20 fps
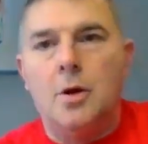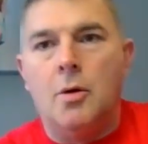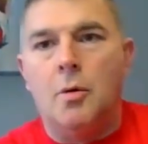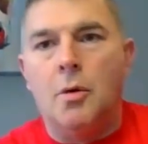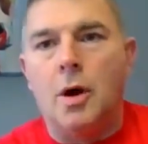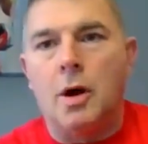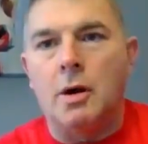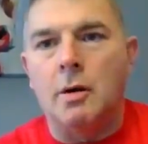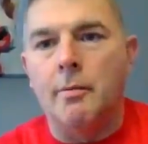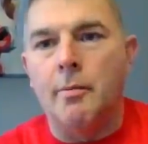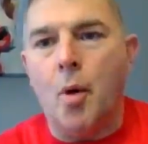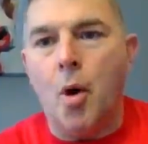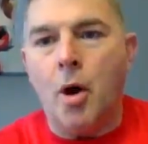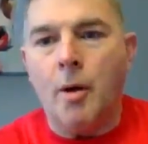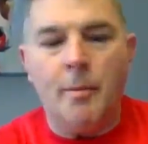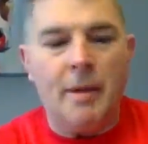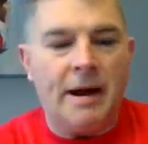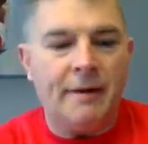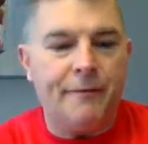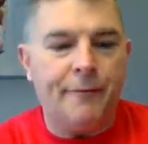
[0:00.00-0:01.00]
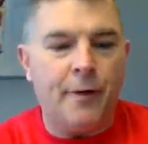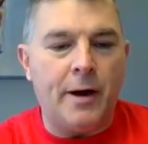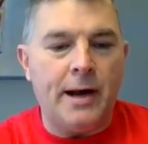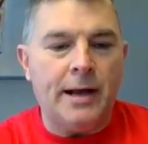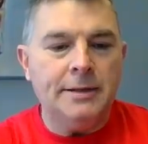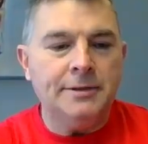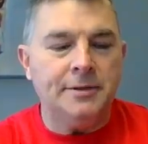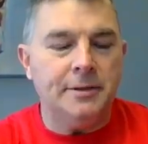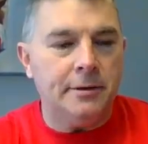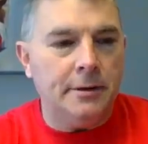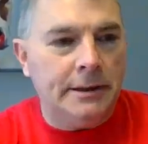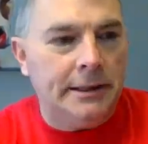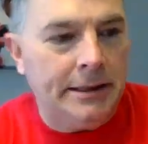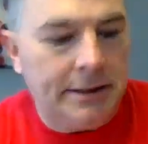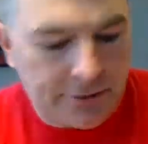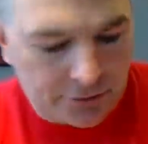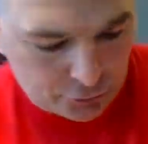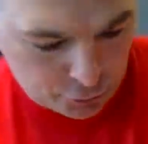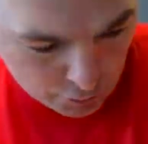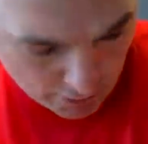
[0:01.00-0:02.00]
Welcome aboard, my friends.
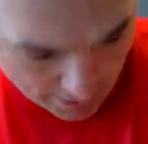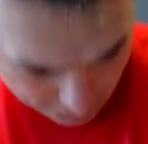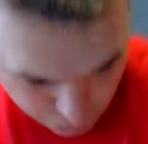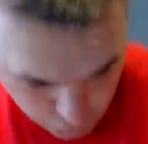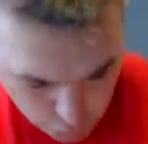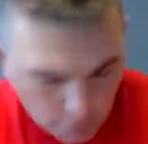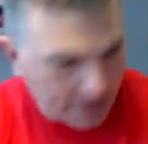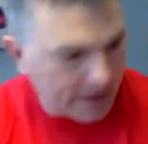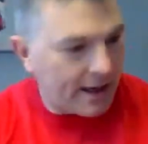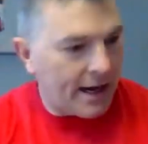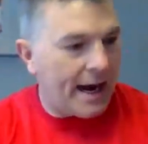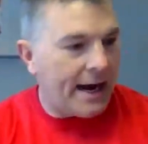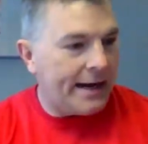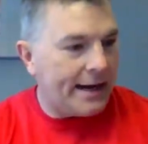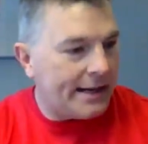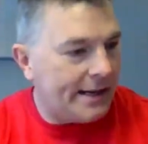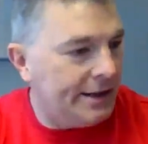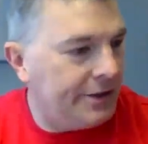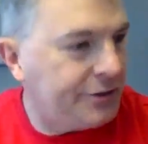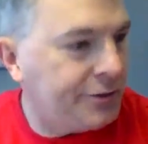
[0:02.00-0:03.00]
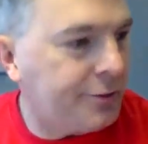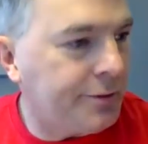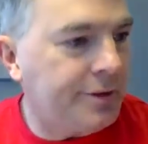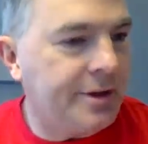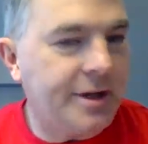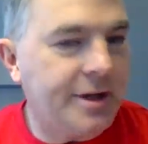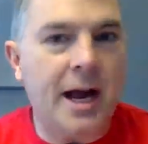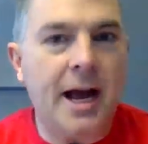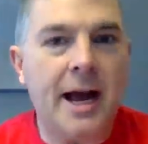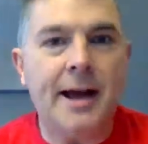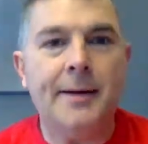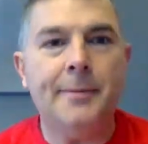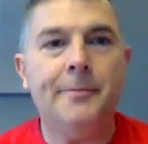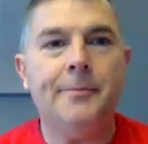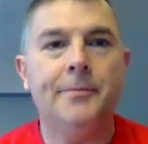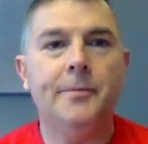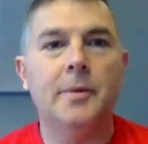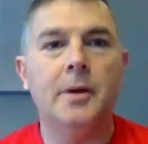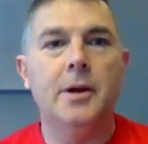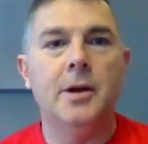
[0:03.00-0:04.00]
It's 1229 Eastern Time,
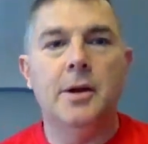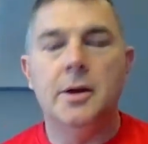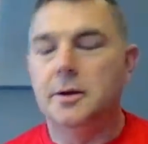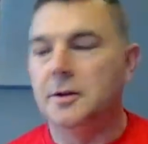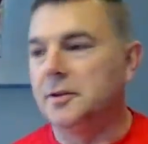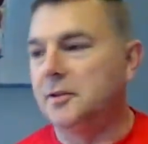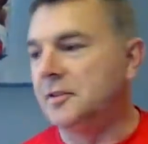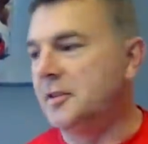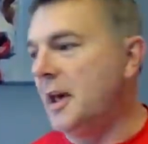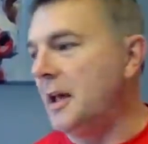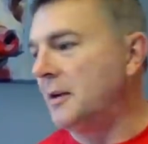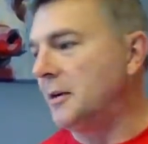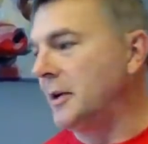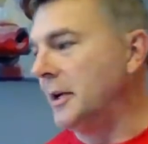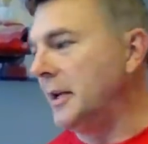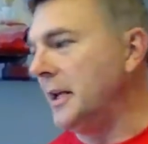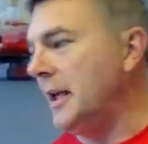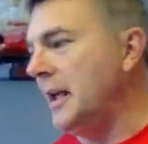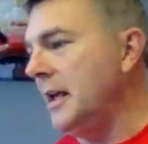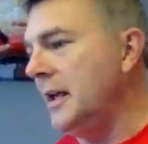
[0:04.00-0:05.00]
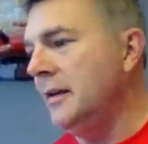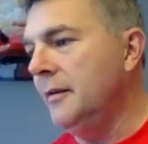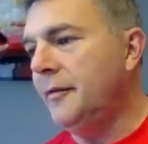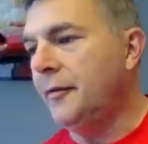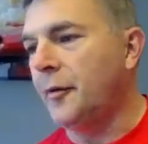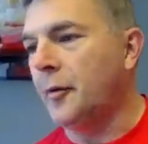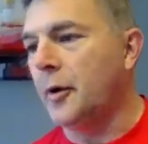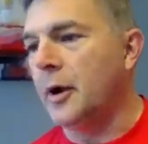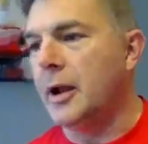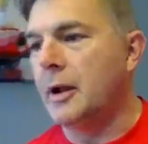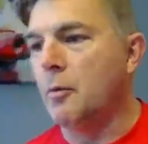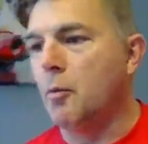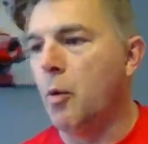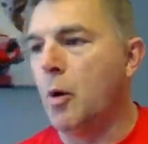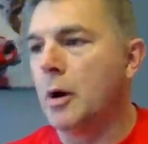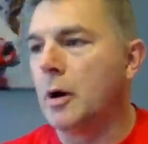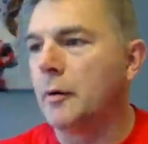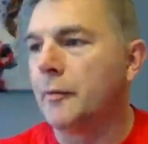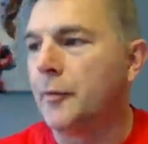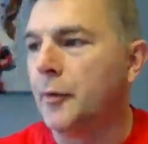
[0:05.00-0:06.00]
settling in for a
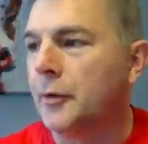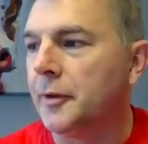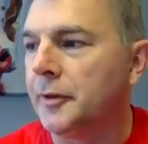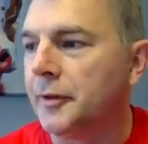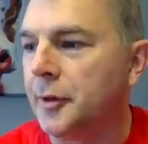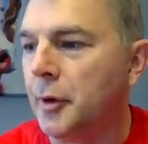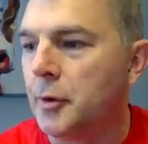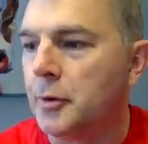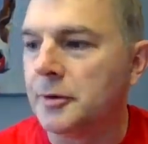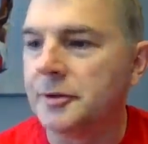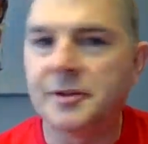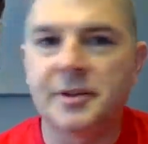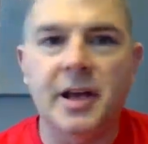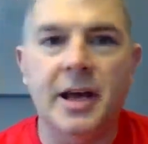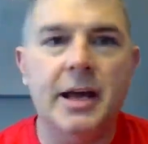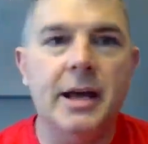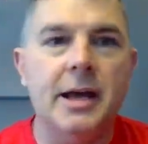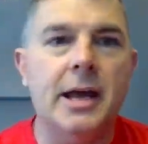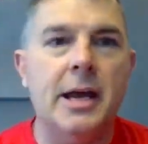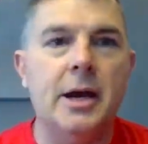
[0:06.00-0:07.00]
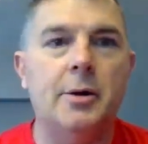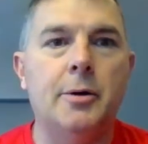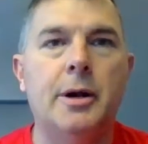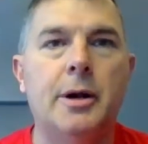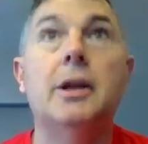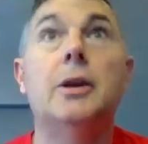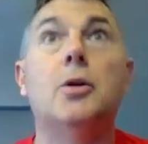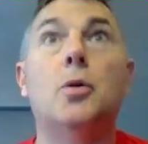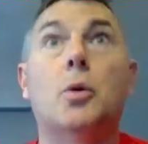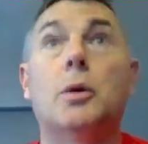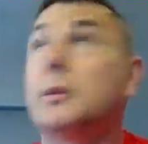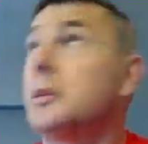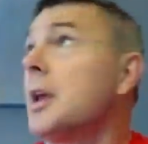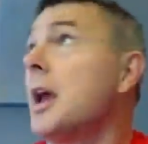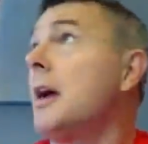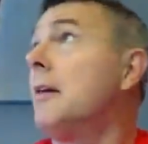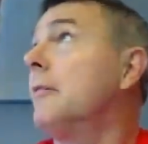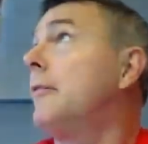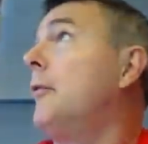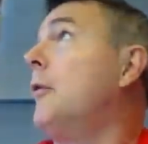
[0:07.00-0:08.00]
wonderful Thursday here in North
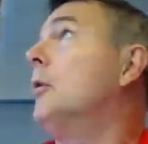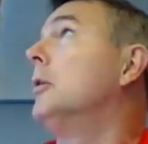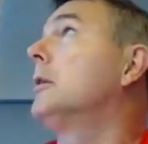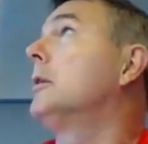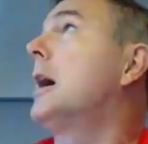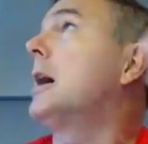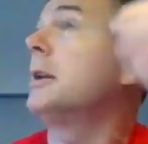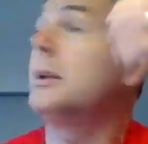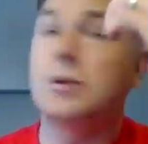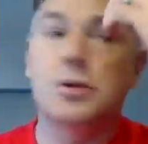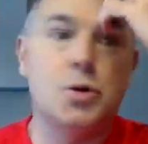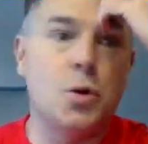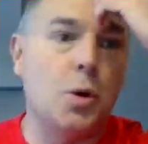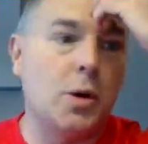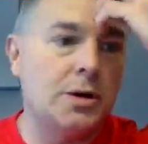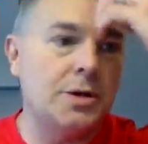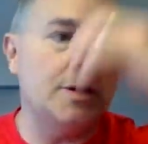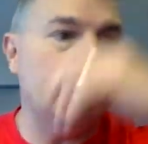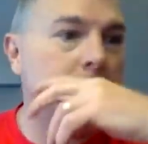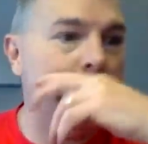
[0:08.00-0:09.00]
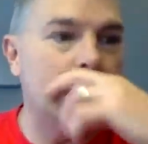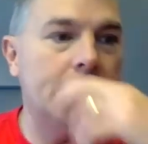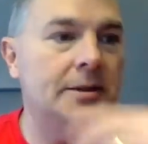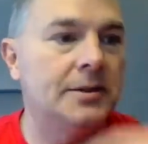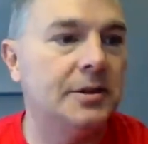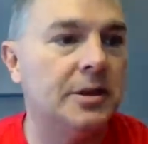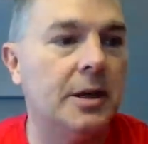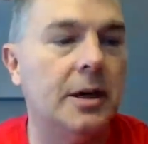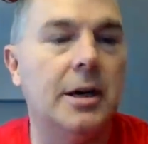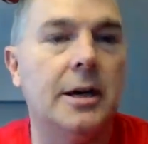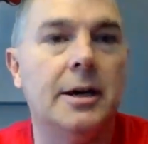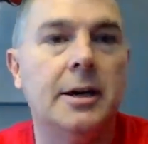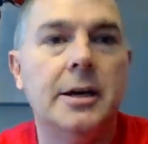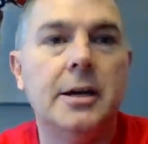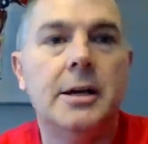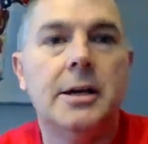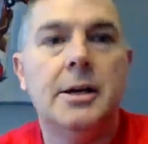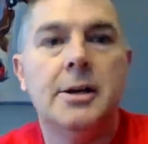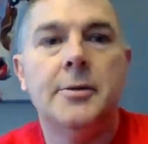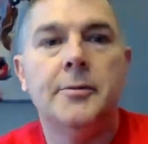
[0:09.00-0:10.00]
Fulton County, Georgia. It's uh,
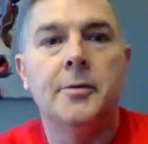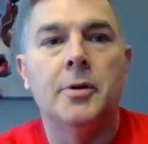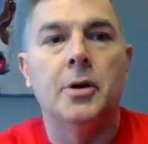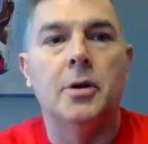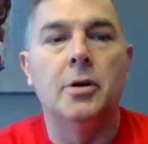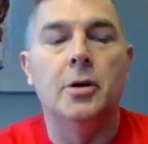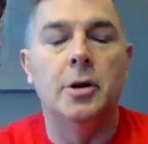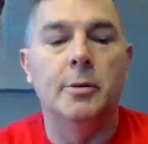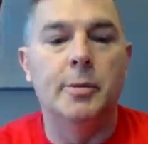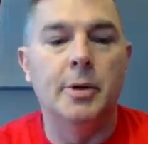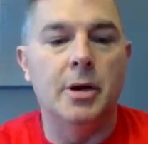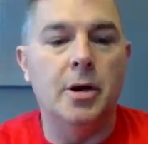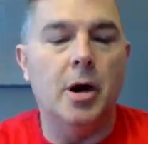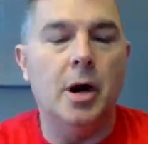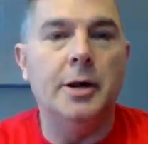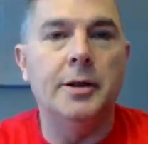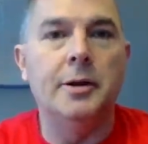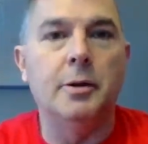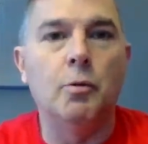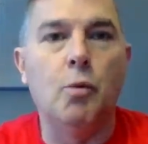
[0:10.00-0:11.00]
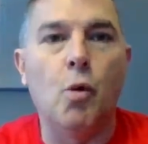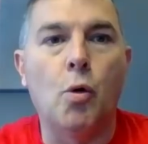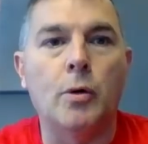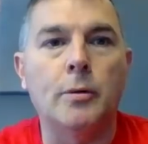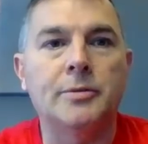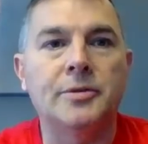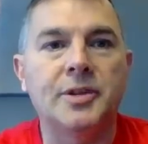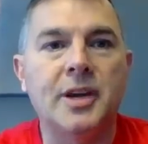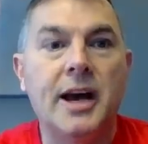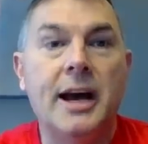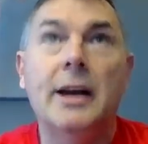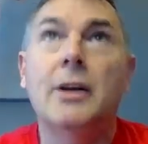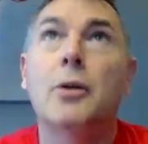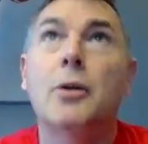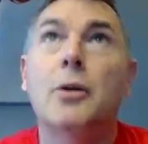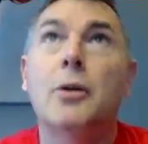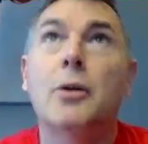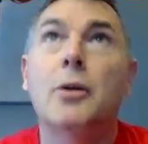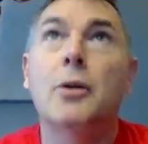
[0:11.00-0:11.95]
a little bit on the warm side.